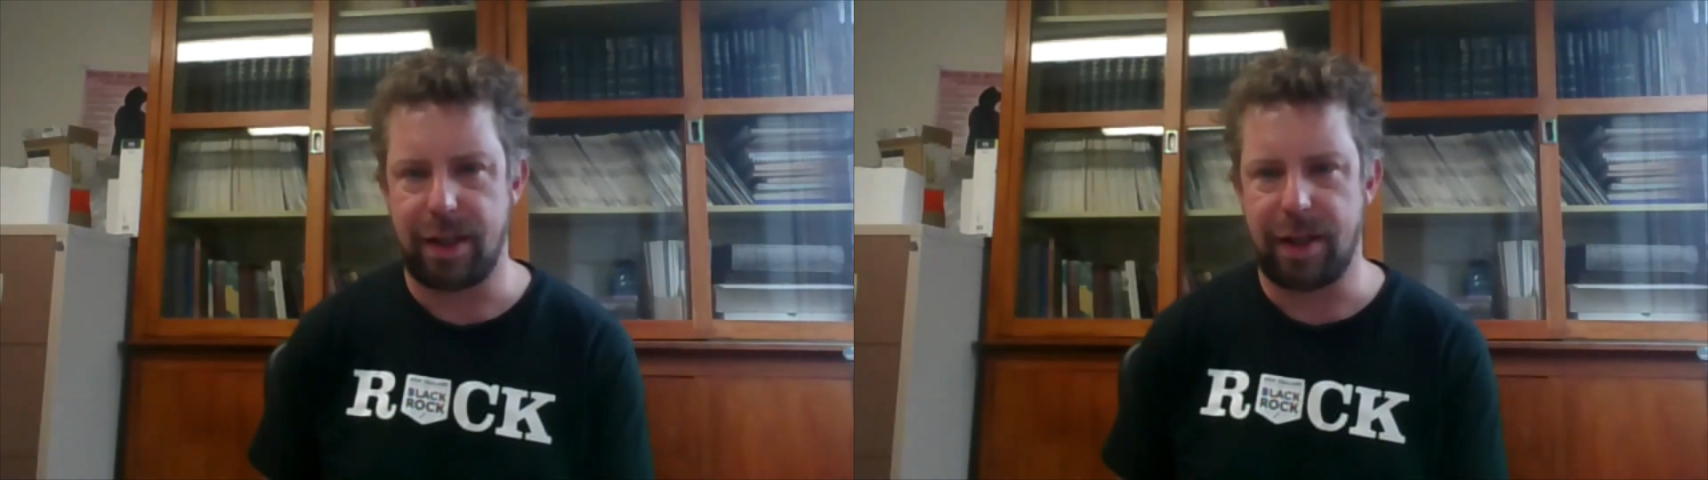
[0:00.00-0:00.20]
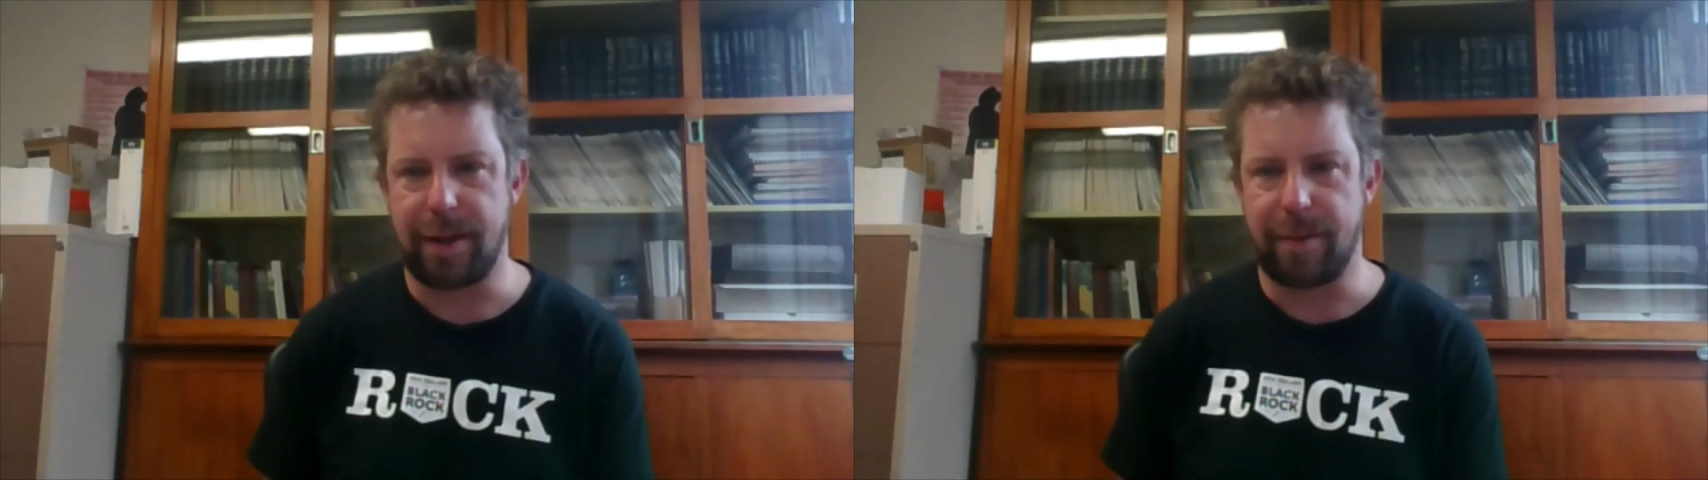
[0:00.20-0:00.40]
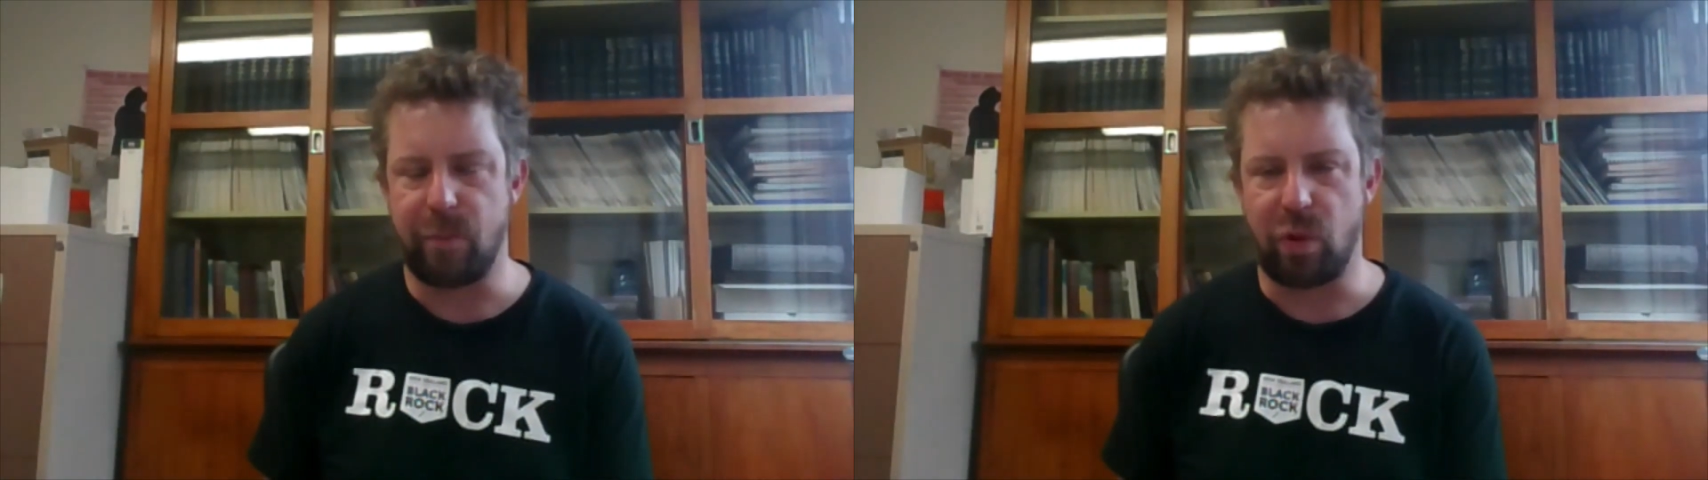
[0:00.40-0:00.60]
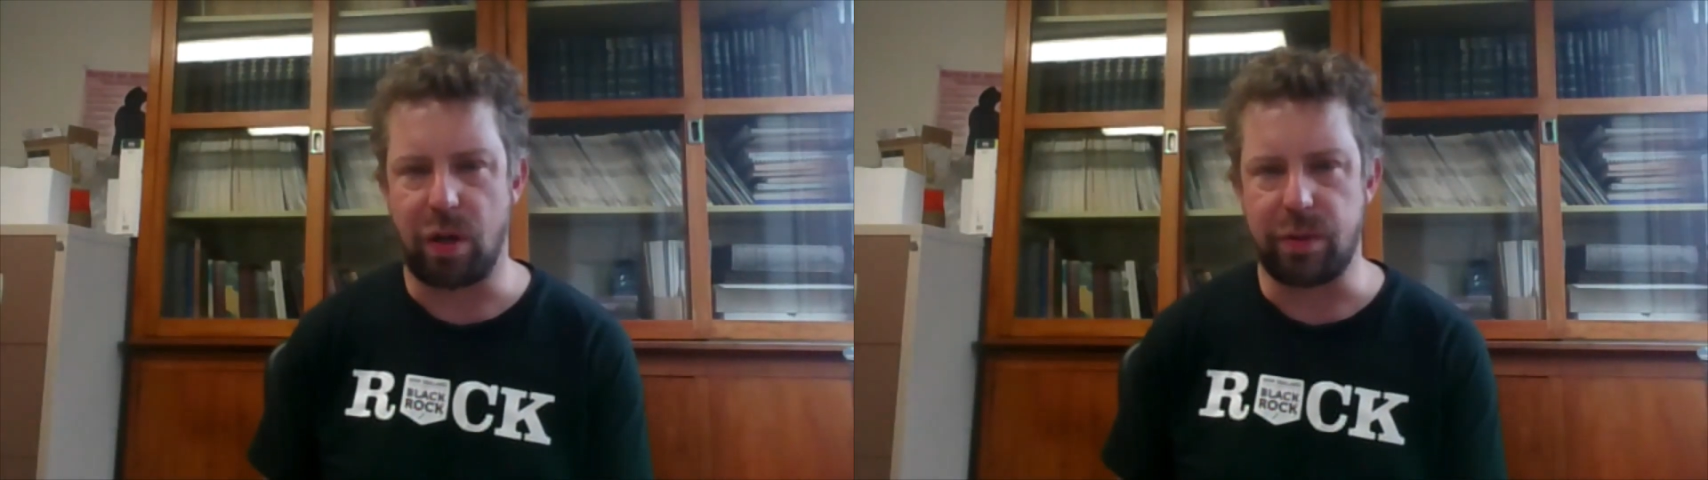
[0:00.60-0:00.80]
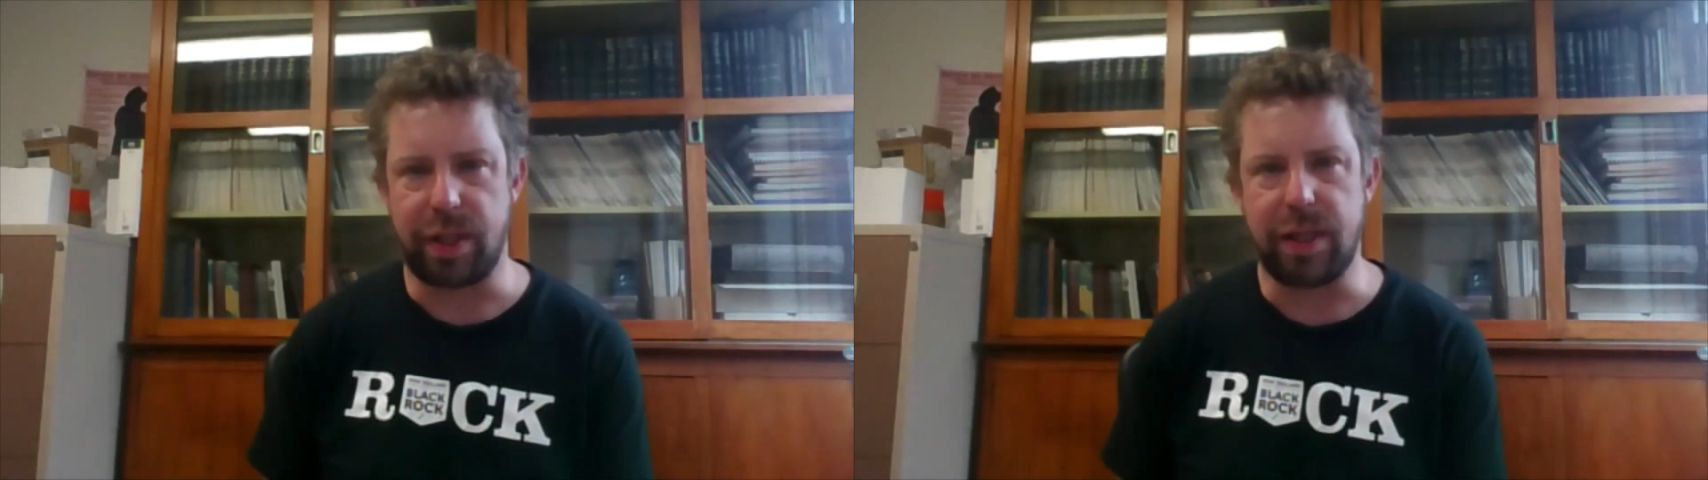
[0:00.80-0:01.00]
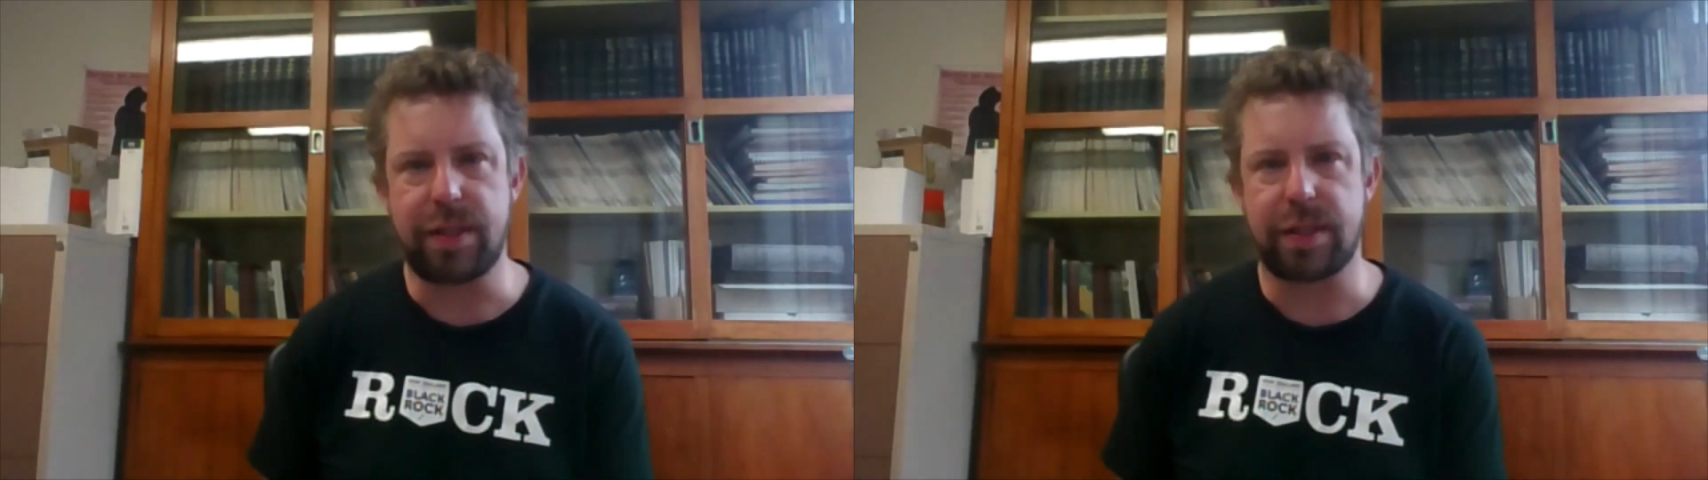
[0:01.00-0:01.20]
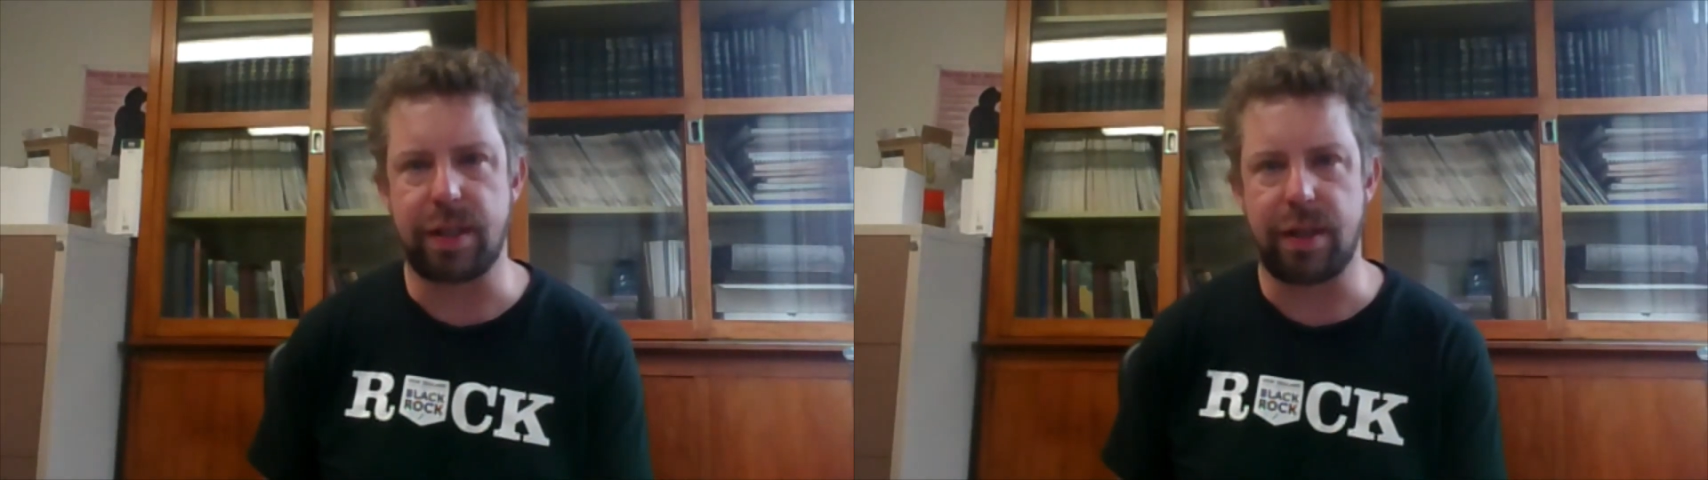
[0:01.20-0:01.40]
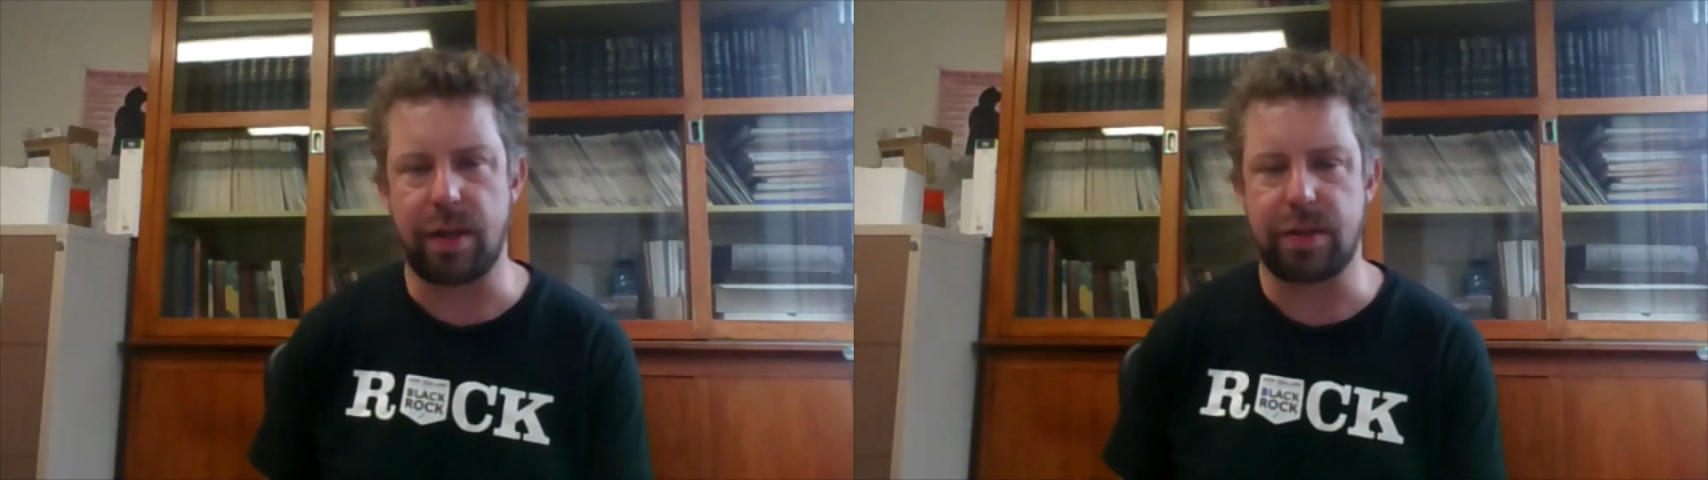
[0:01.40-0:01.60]
wild yeasts
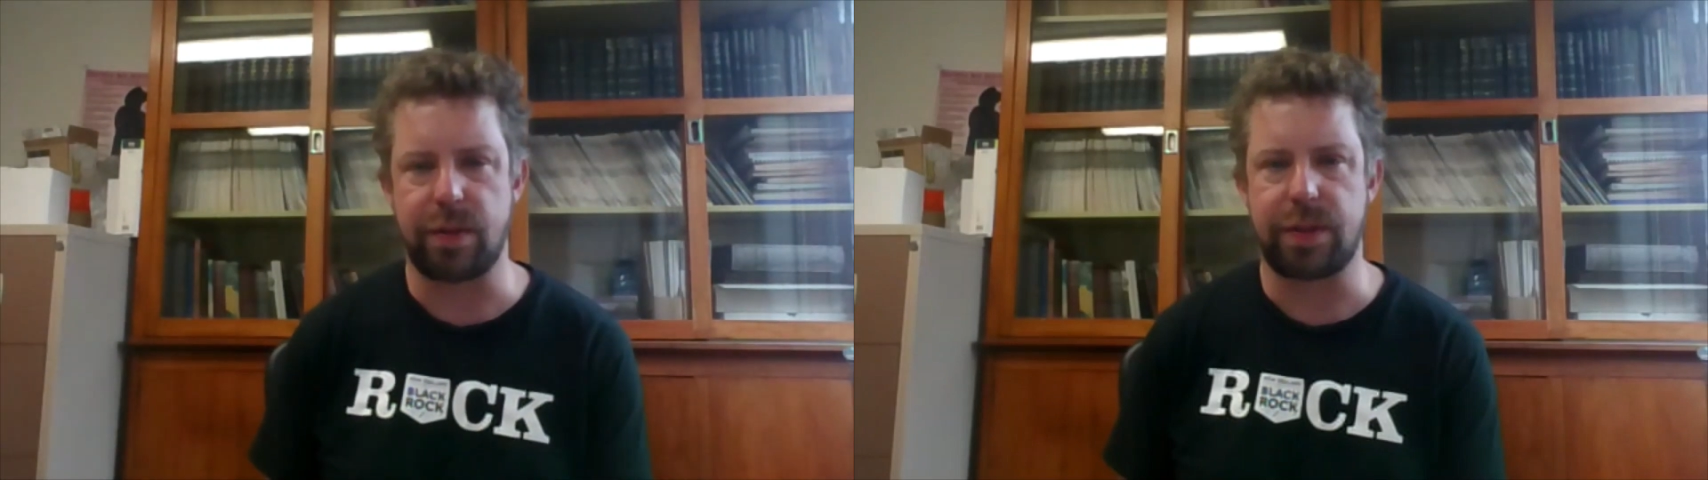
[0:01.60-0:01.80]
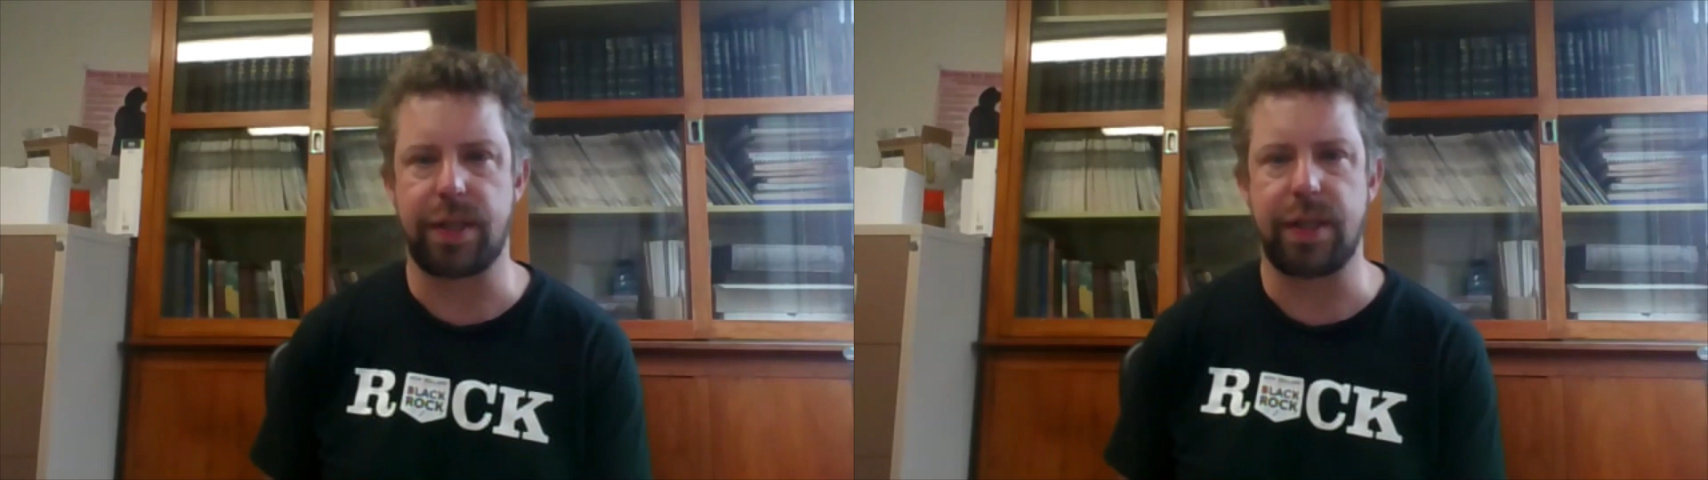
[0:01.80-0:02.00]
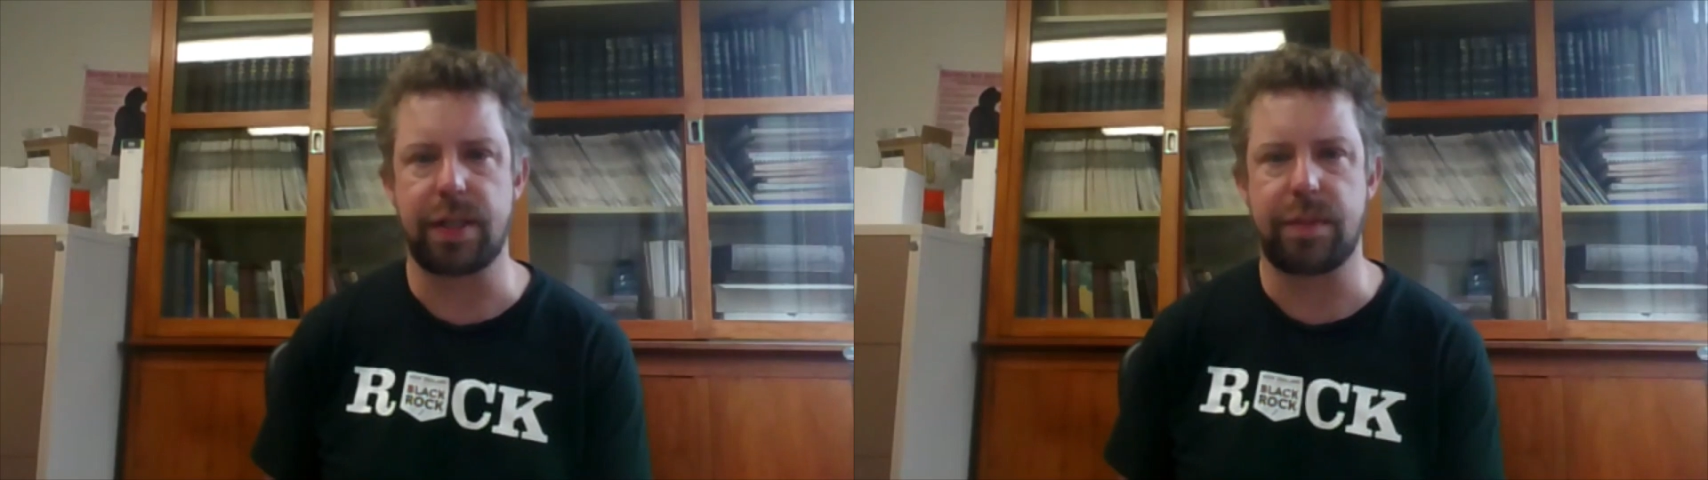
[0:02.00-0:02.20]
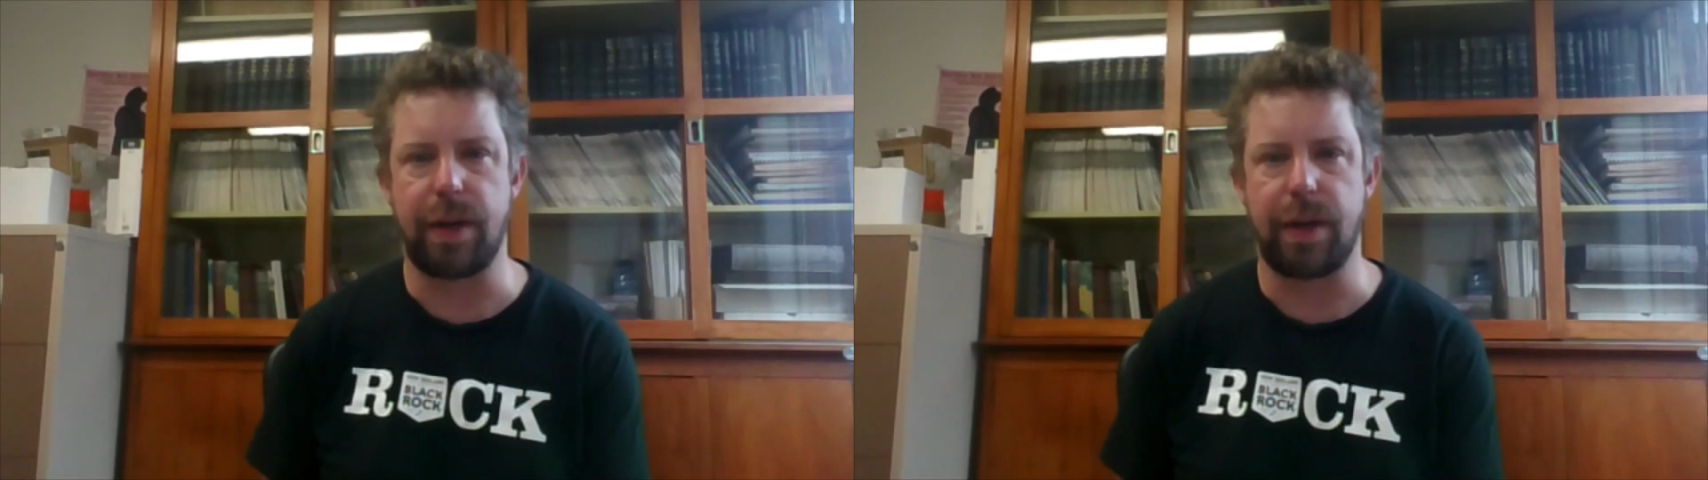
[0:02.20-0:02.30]
and those sorts of things.